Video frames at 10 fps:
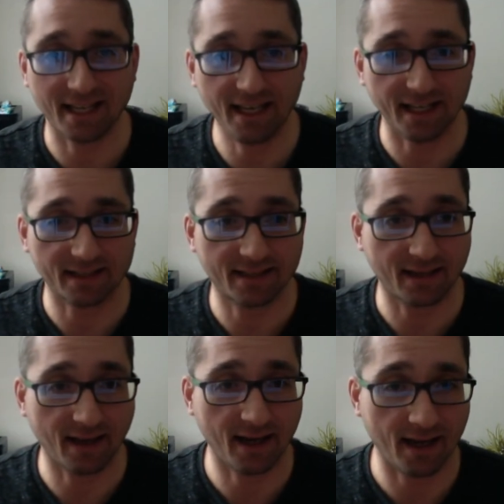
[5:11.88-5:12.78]
it.
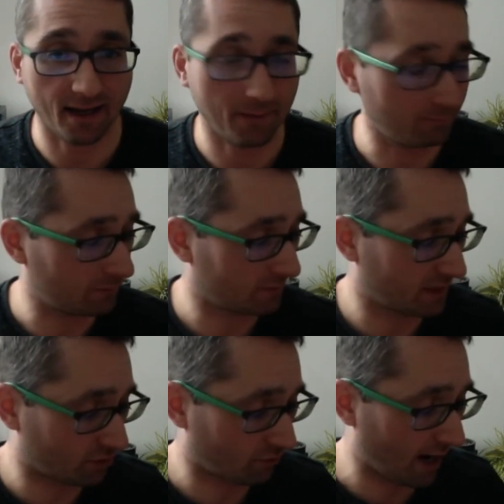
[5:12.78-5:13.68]

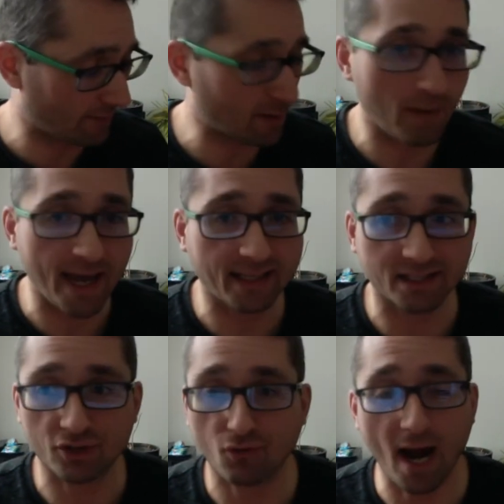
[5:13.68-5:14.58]
Describe the mic.
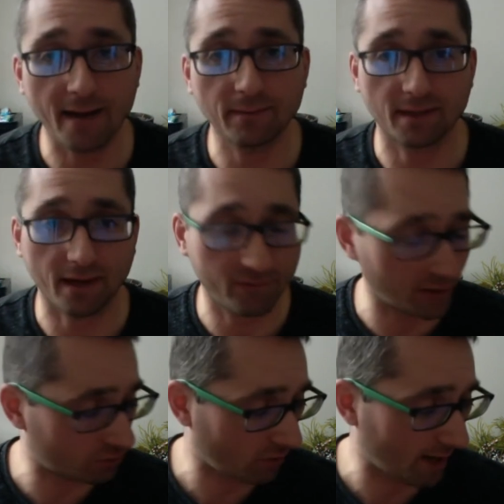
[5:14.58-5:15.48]
I've
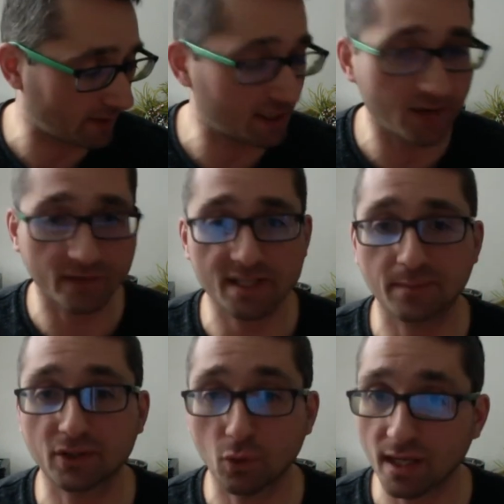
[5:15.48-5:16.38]
described the difference
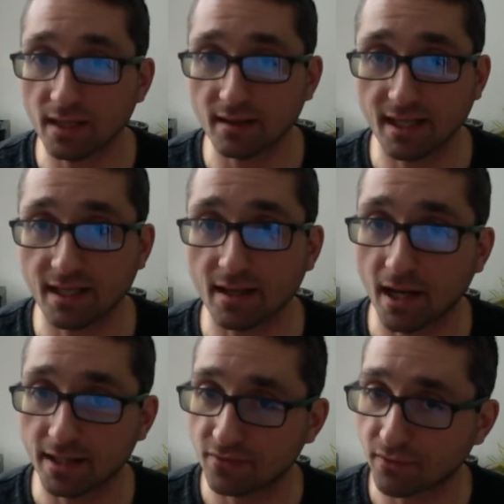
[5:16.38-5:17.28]
between the
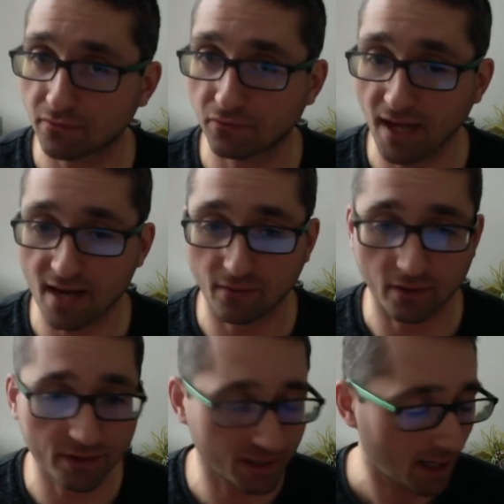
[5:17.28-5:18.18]
different
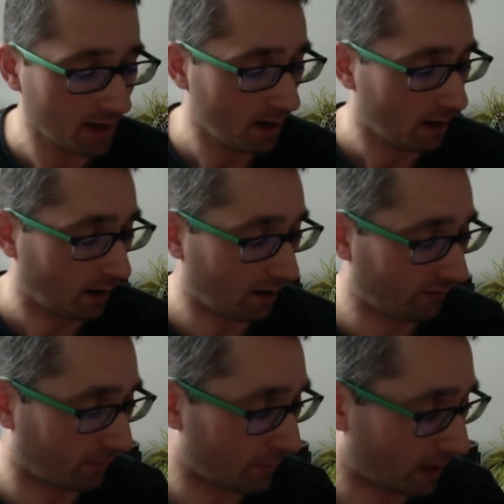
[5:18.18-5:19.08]
flavors
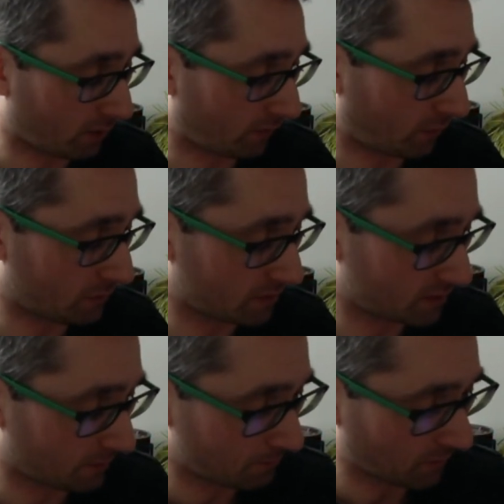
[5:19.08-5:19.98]
of
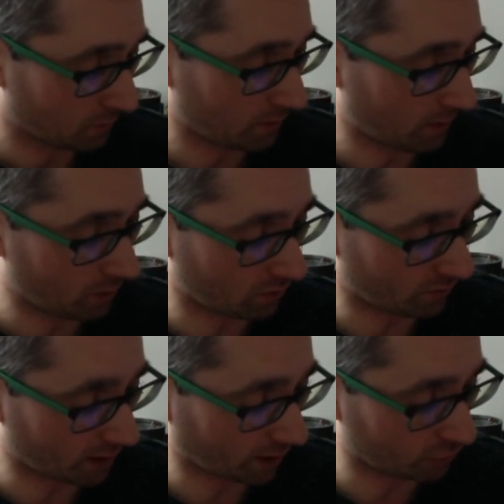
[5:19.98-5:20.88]
microphones. We went over
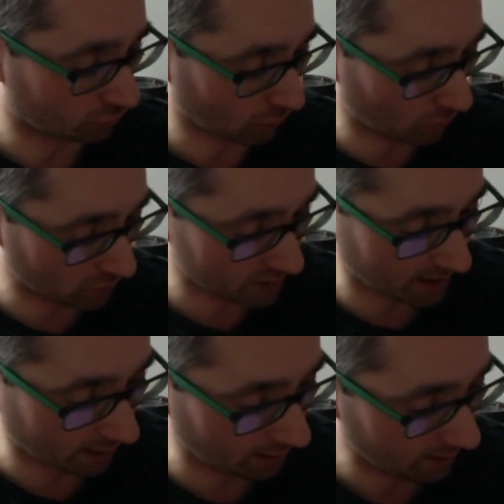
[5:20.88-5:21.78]
the controls
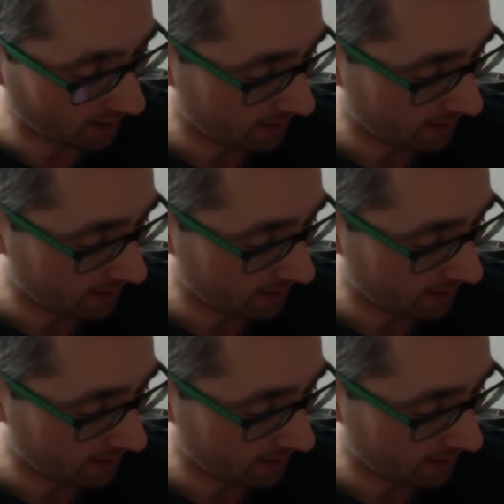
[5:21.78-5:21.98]
here.